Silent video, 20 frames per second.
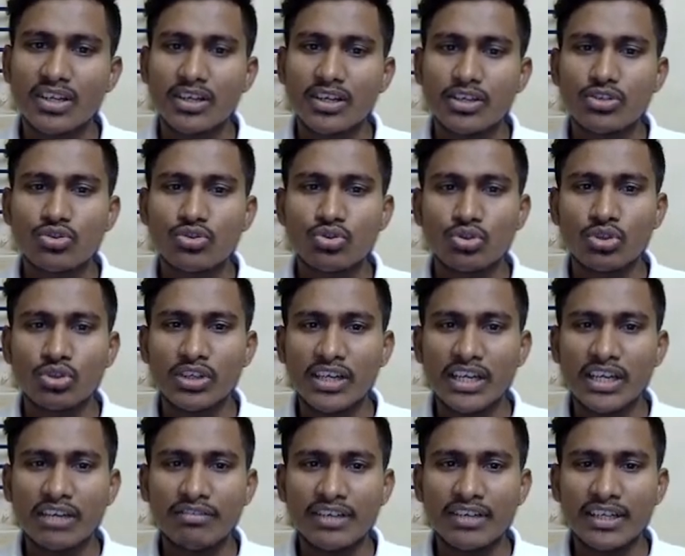So
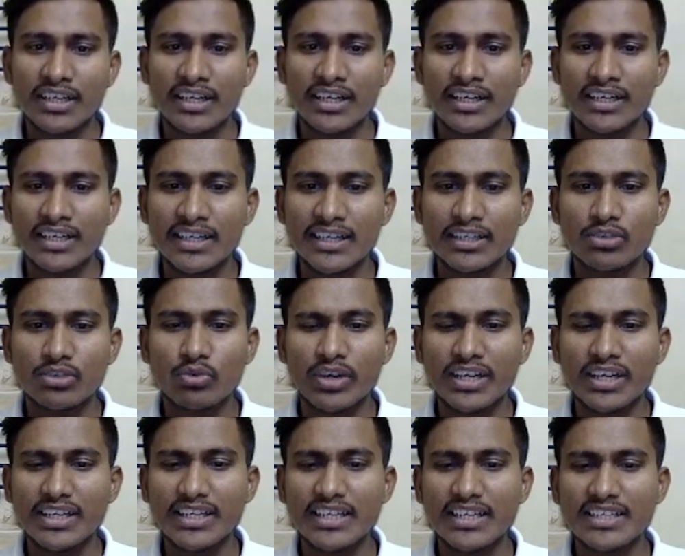
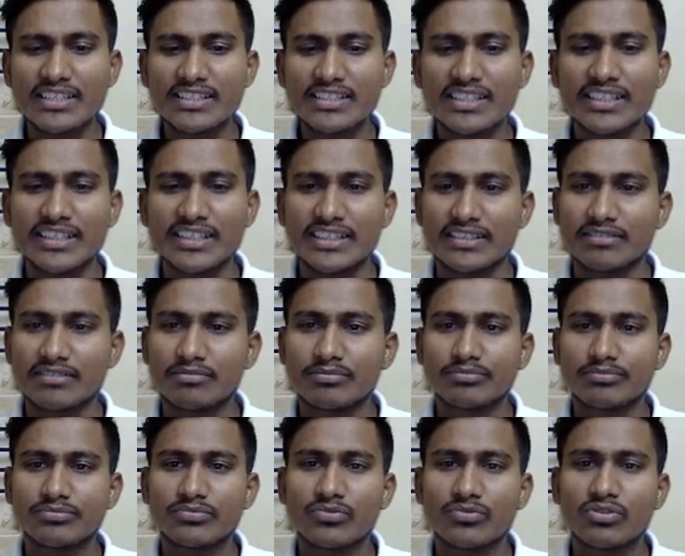1120 is there.
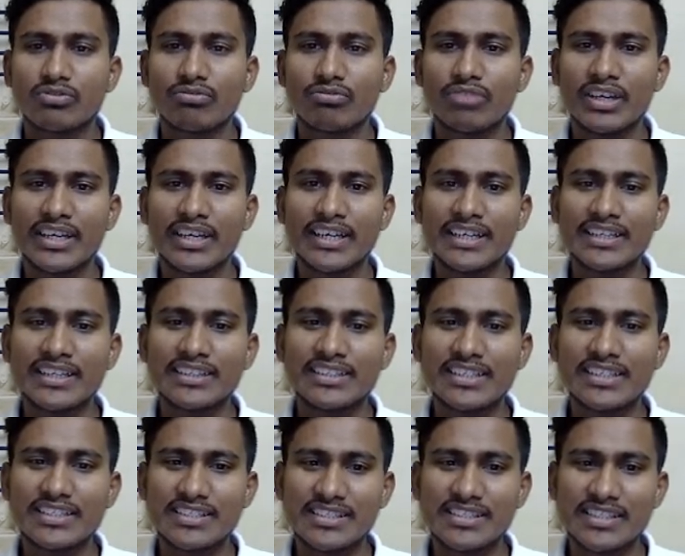When it this
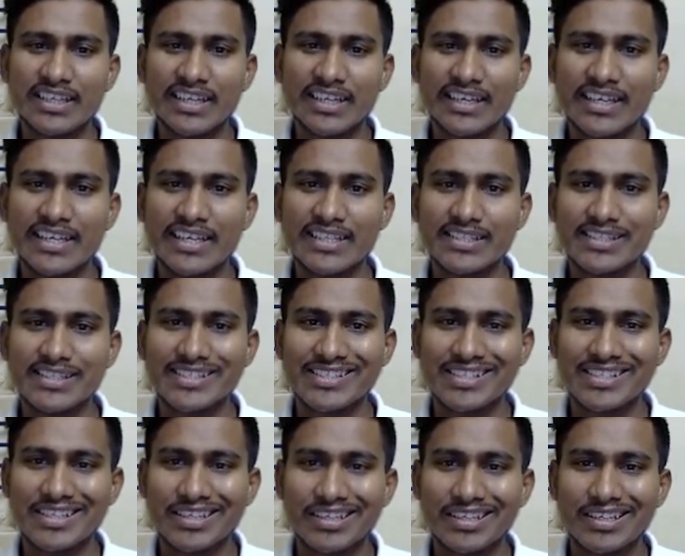side is
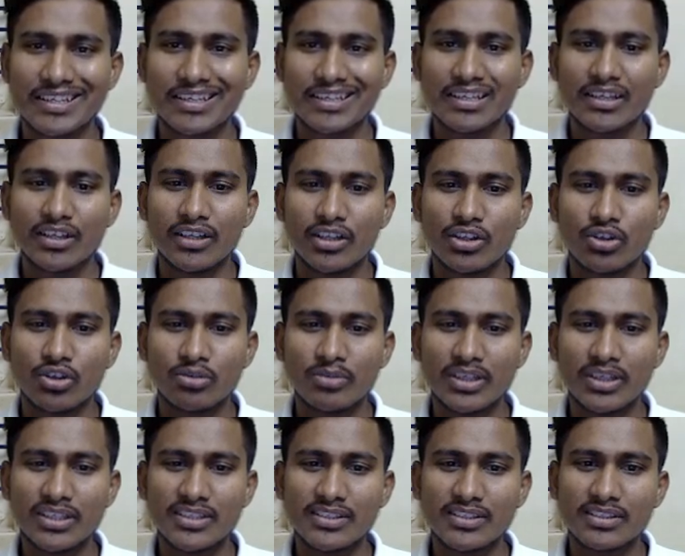how
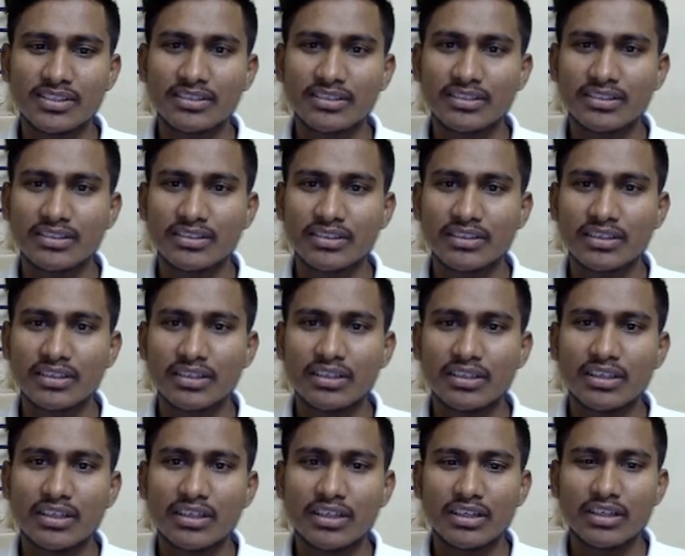much?
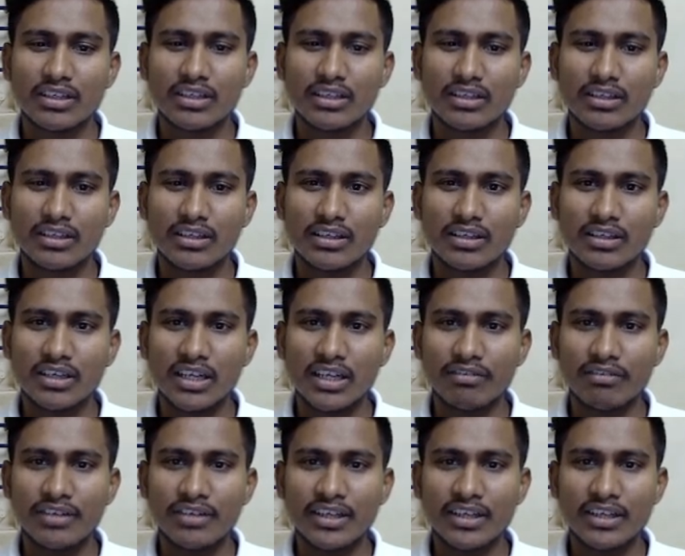
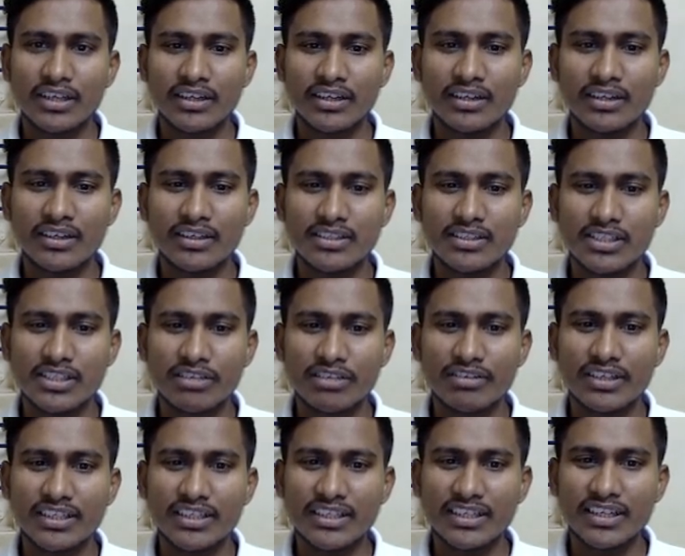1100,
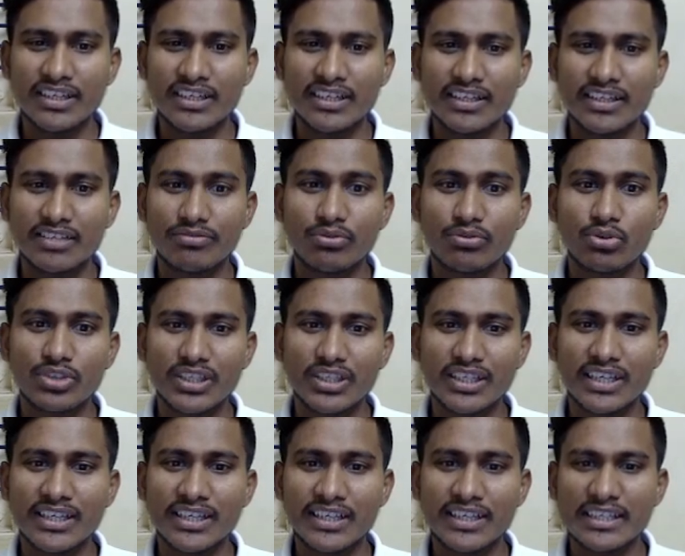1700,
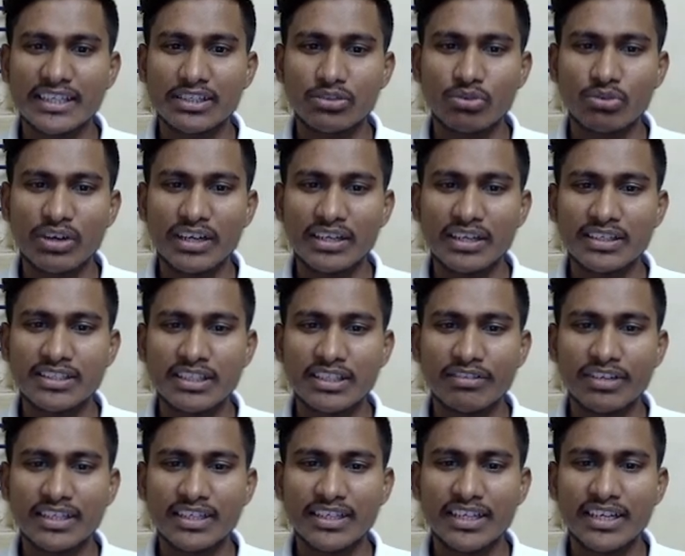1420,
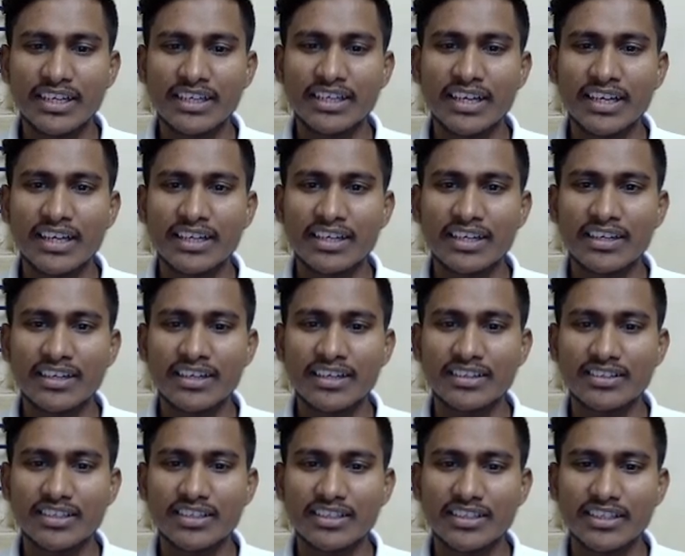70 and
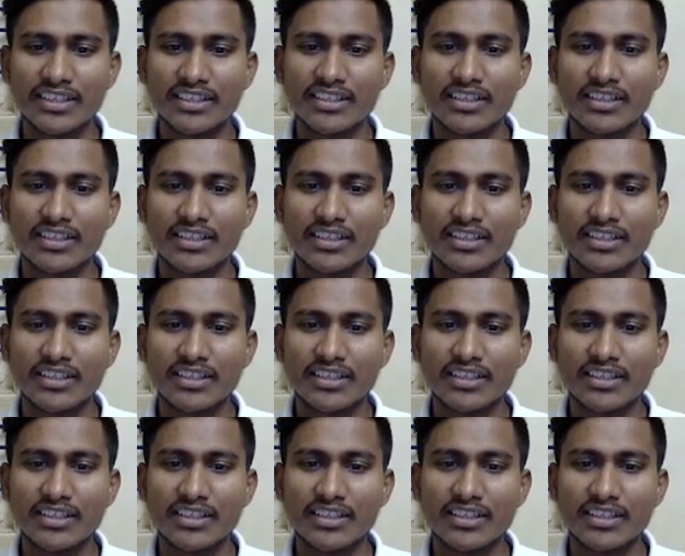930.